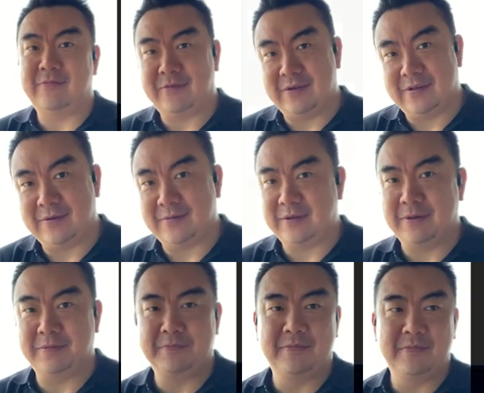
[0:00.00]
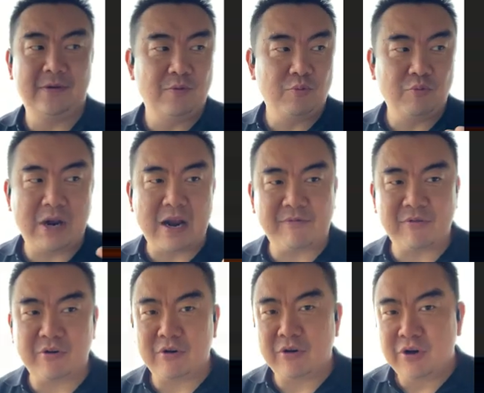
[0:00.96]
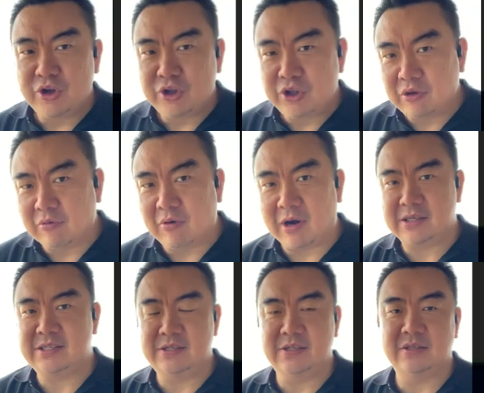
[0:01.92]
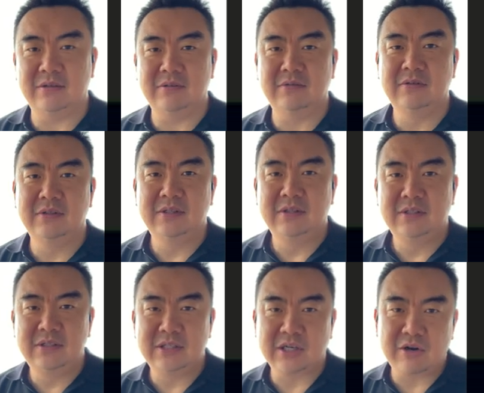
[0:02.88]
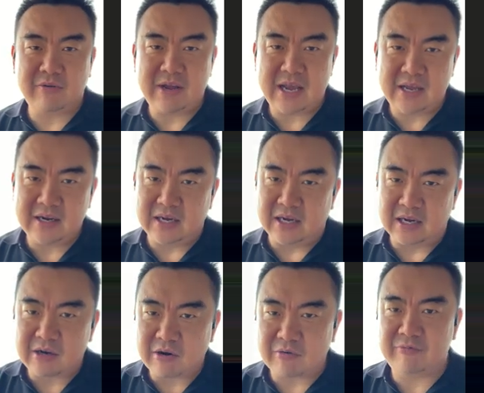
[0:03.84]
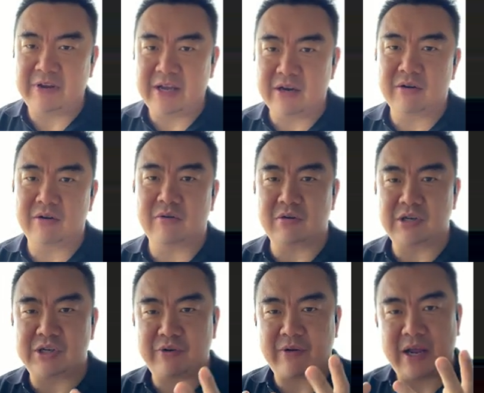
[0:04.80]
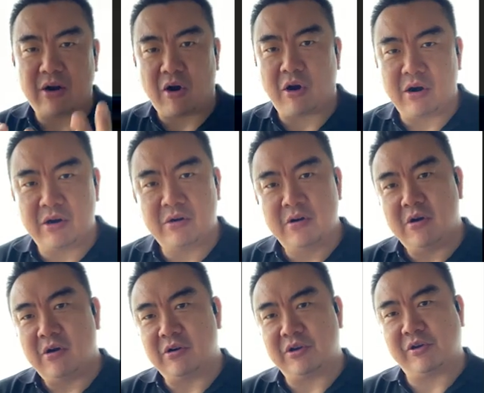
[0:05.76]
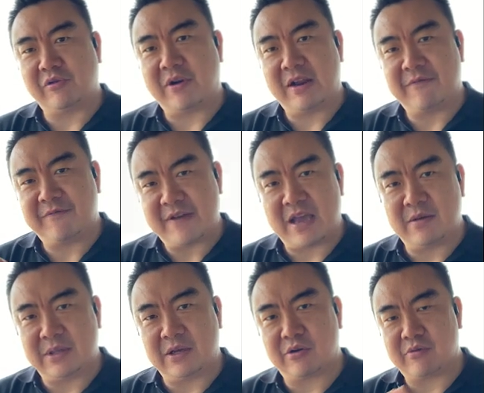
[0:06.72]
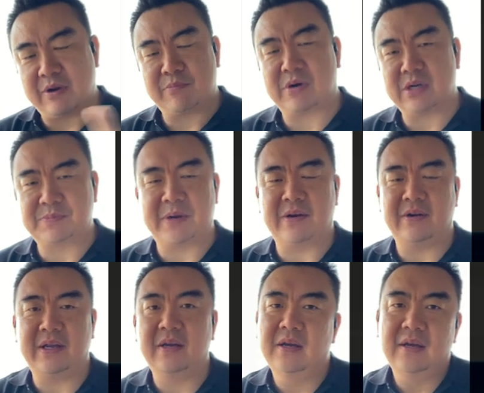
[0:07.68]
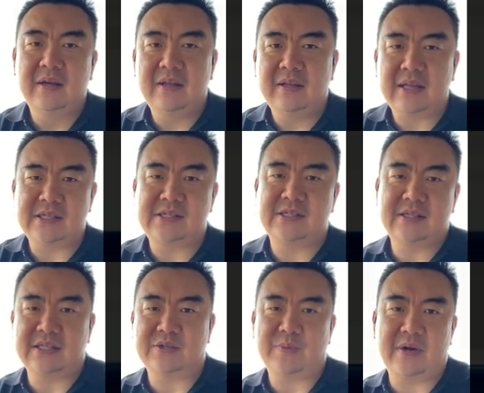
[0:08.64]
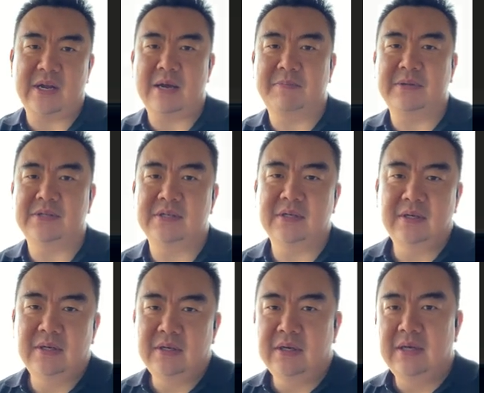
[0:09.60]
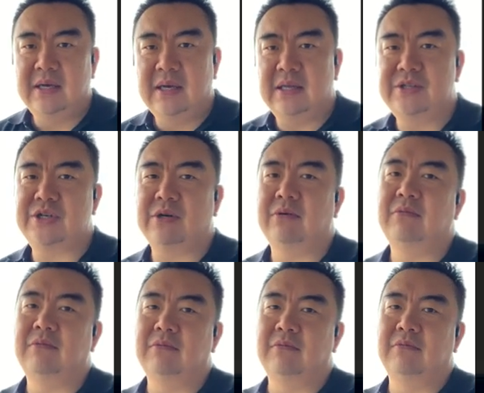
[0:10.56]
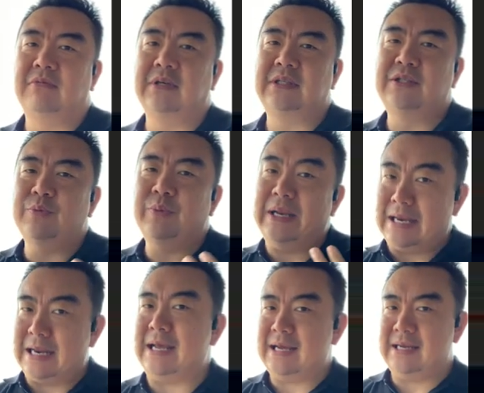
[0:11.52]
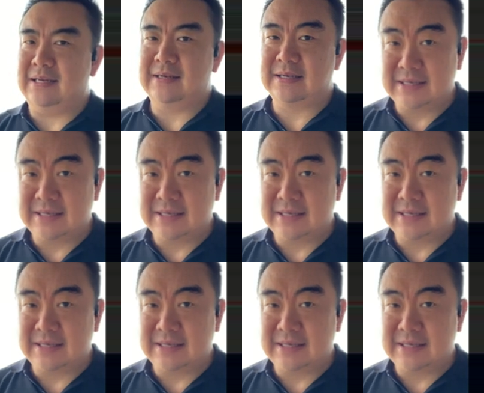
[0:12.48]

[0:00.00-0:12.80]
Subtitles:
or the whatever you want to do to create a career or to create art or to create a family or create prosperity. That's where it happens. And so what do we need to